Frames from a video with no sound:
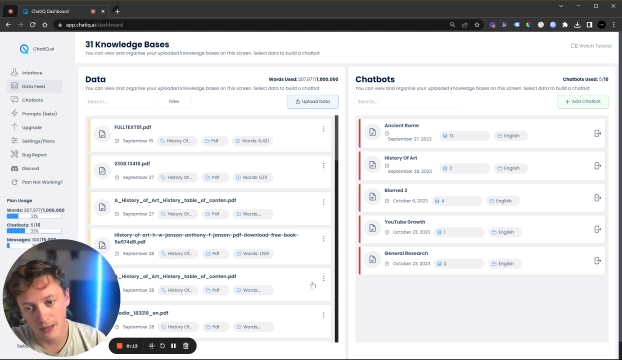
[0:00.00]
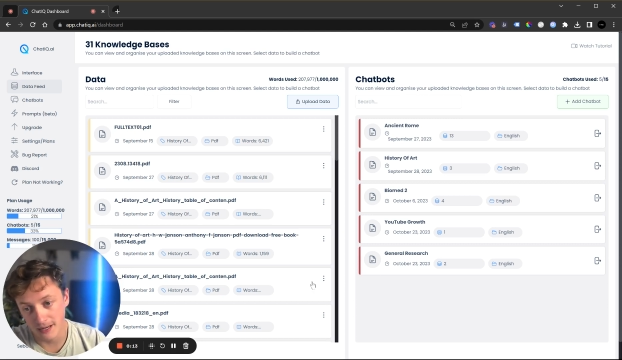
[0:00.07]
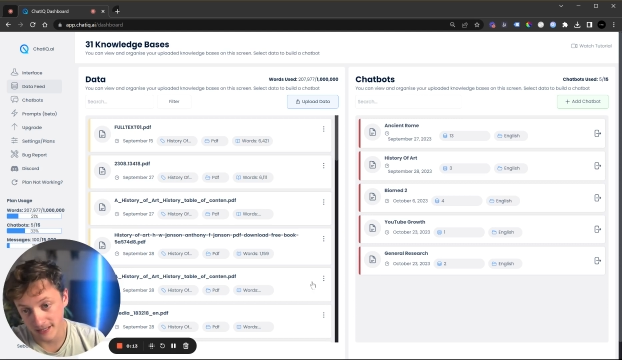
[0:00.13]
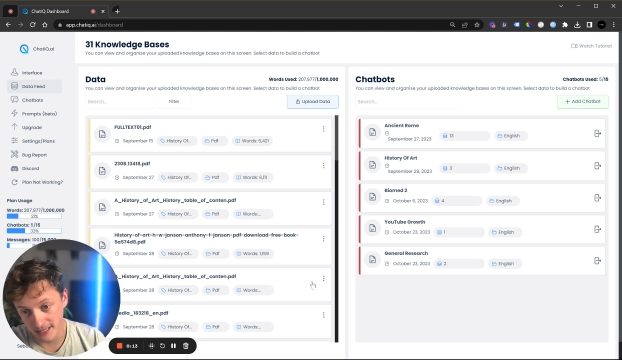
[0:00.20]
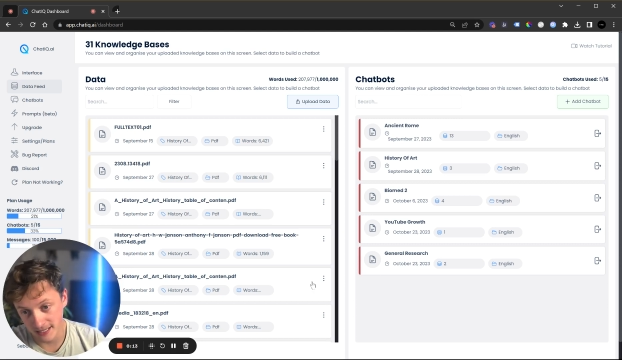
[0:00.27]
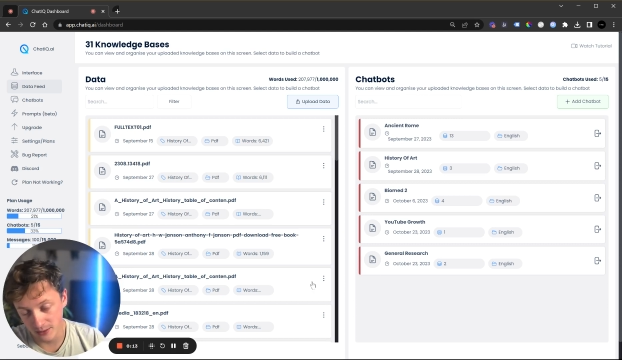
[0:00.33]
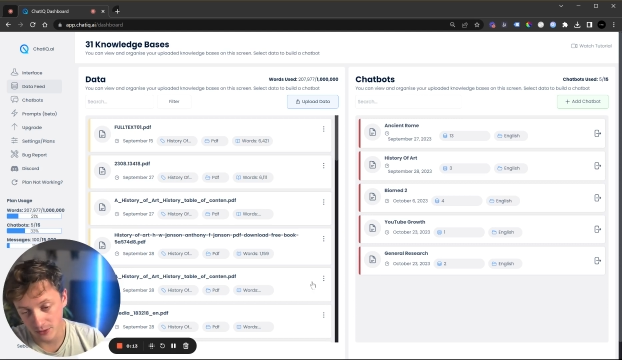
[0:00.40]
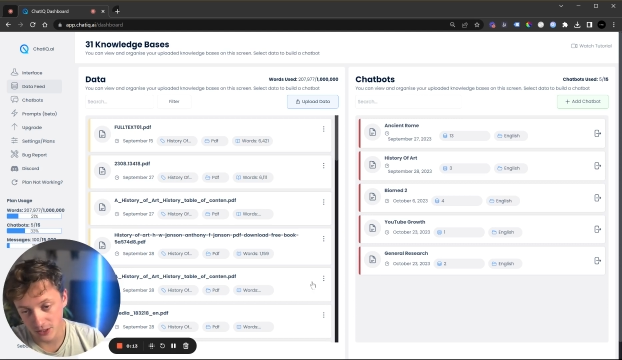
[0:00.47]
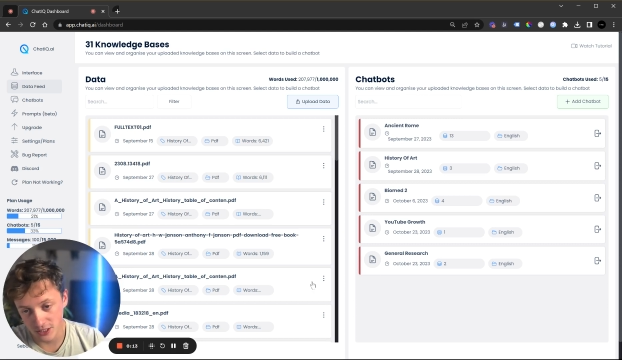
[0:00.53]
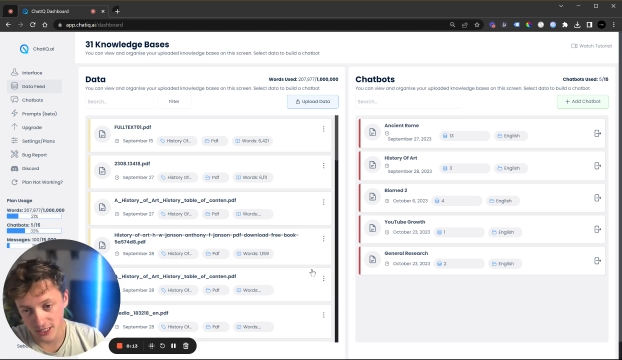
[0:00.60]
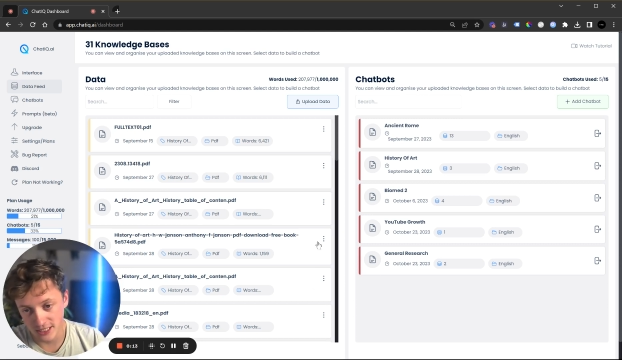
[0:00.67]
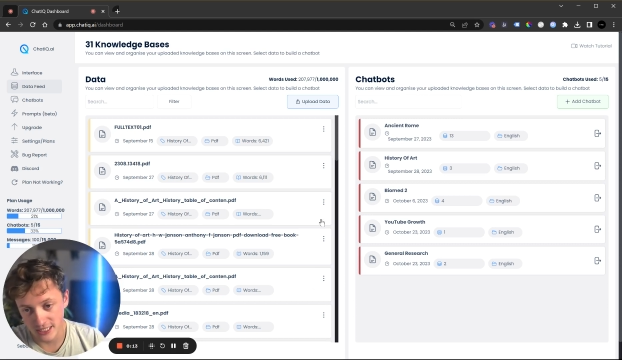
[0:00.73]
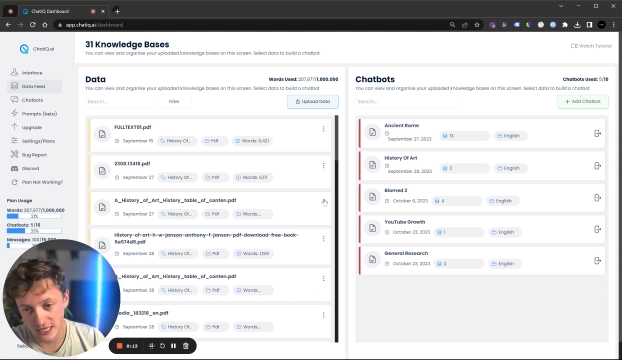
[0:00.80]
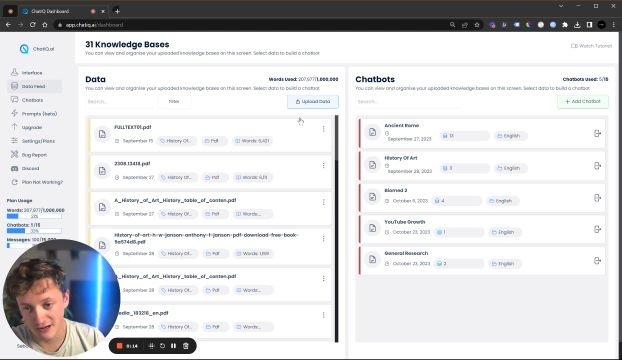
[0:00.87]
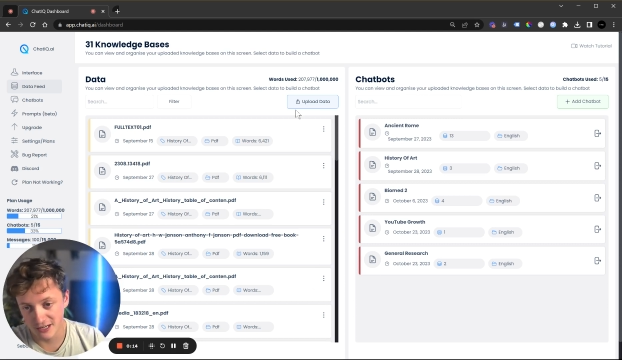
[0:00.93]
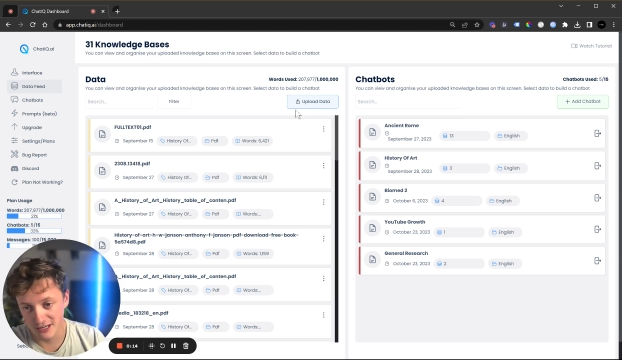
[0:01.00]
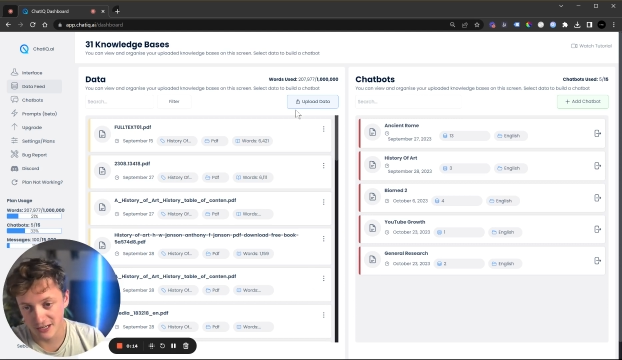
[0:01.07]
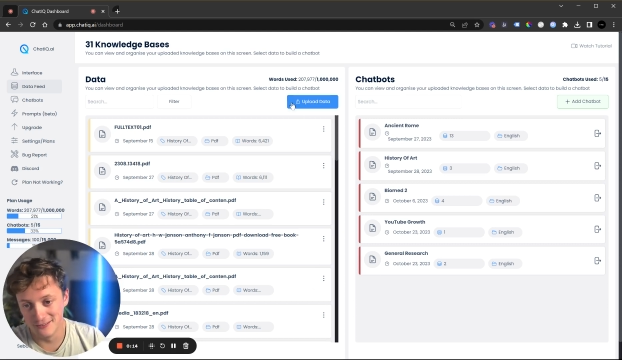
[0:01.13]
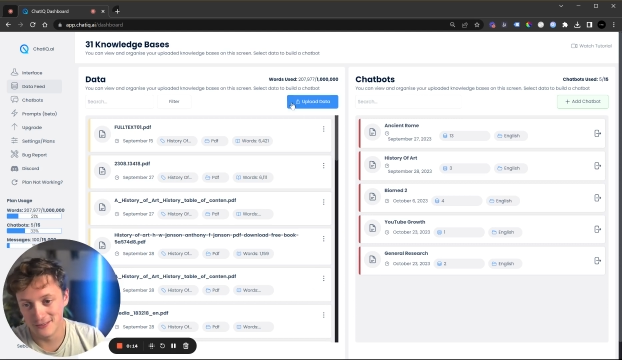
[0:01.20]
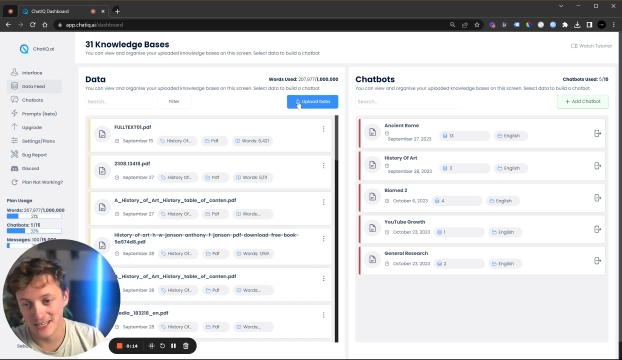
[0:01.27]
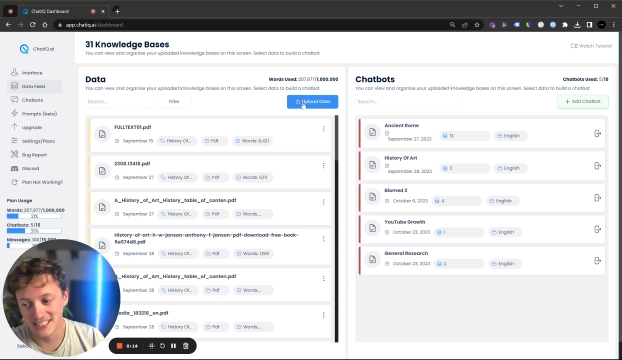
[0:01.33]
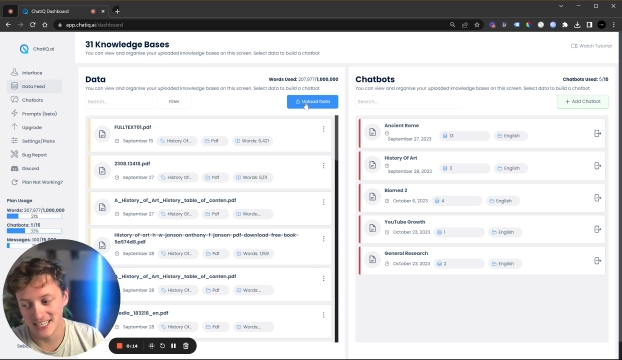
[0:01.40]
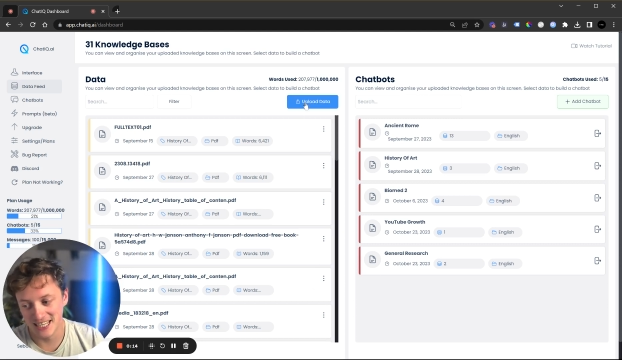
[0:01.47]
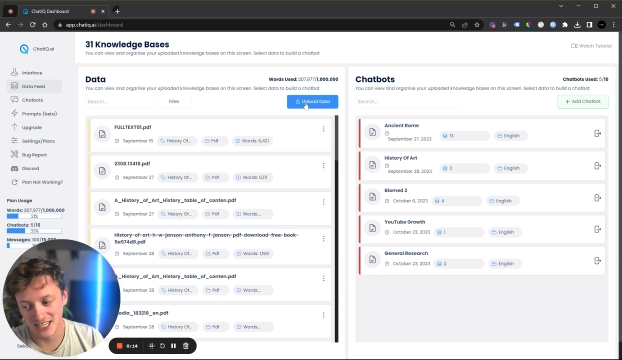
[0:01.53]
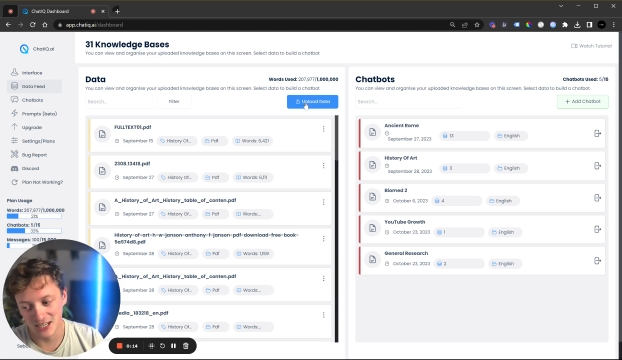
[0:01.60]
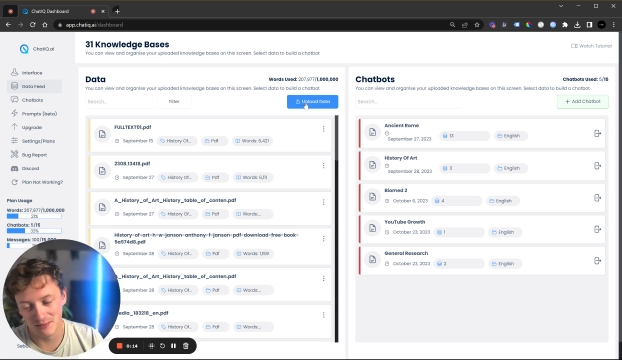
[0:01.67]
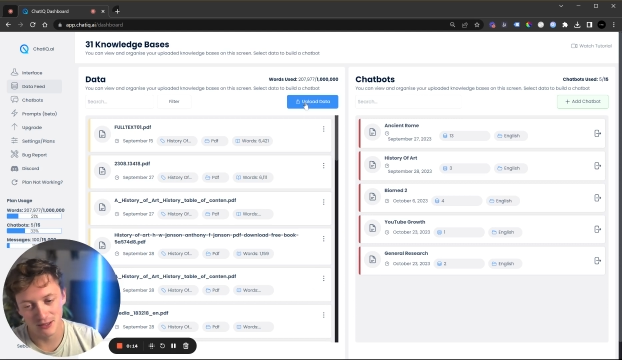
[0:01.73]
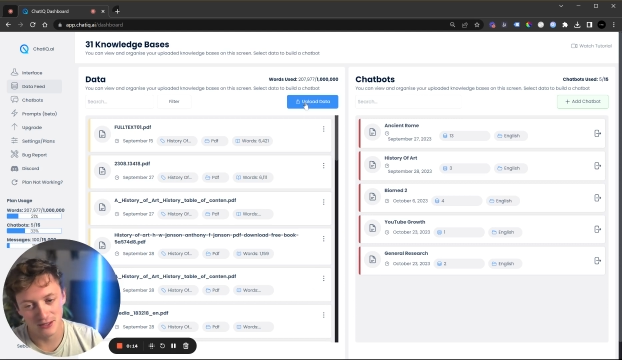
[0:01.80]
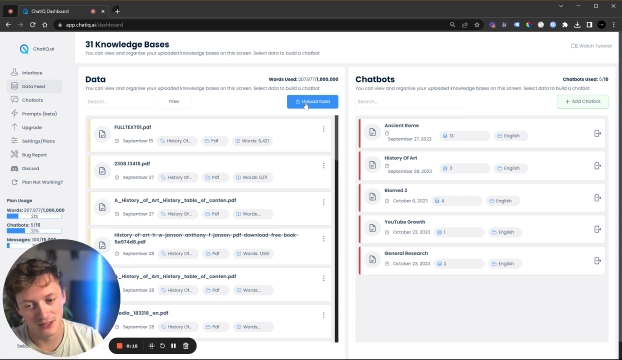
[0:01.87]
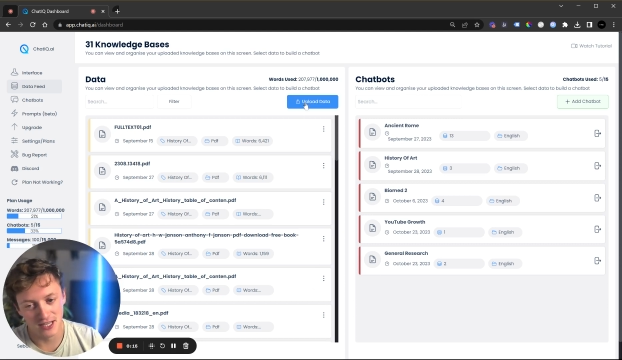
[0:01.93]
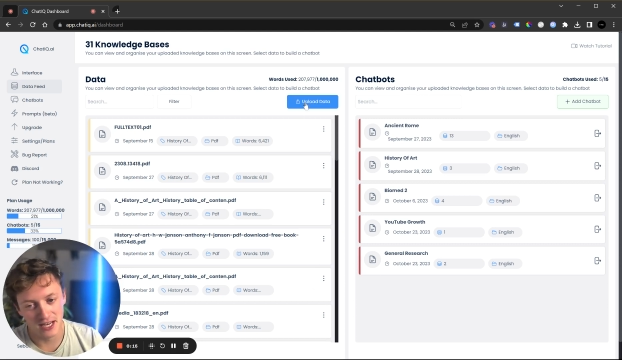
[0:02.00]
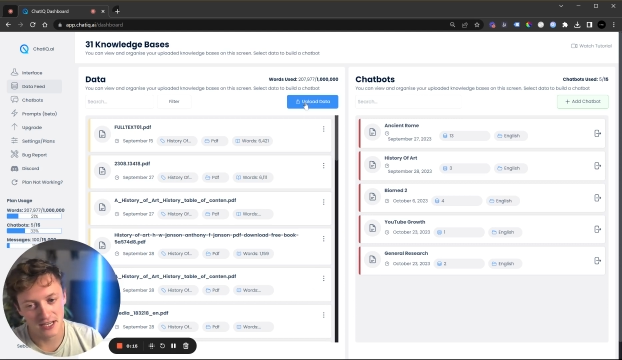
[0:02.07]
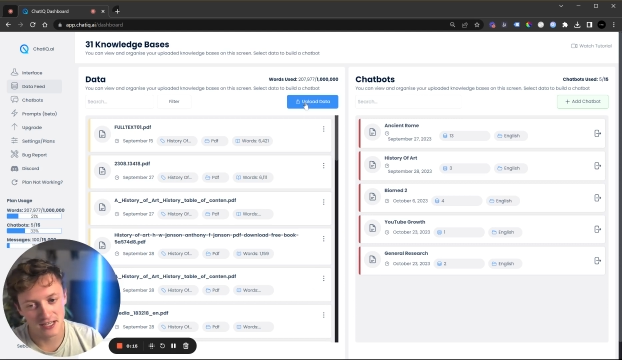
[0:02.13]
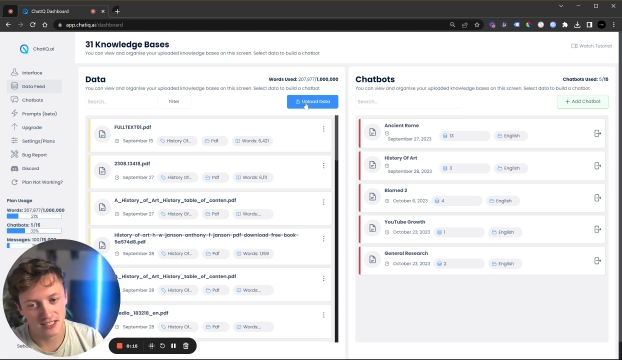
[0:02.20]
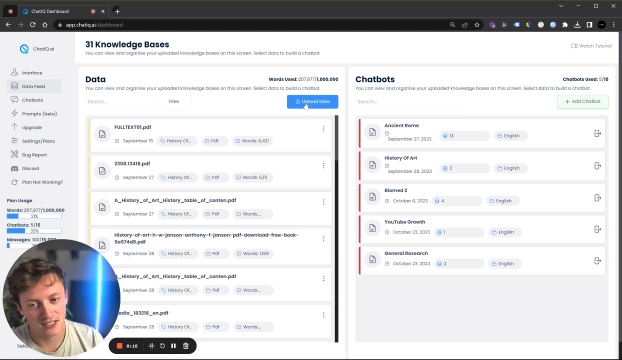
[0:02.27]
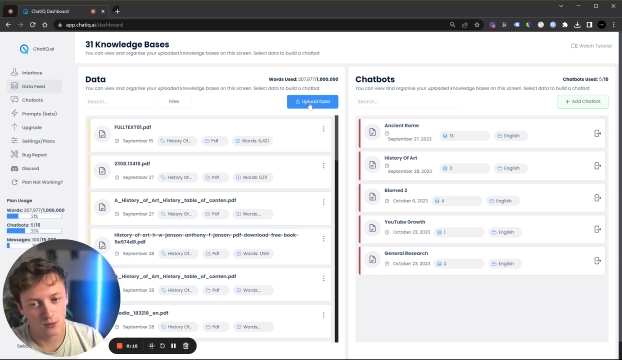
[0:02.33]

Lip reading: button here which is staring us in the face saying upload data.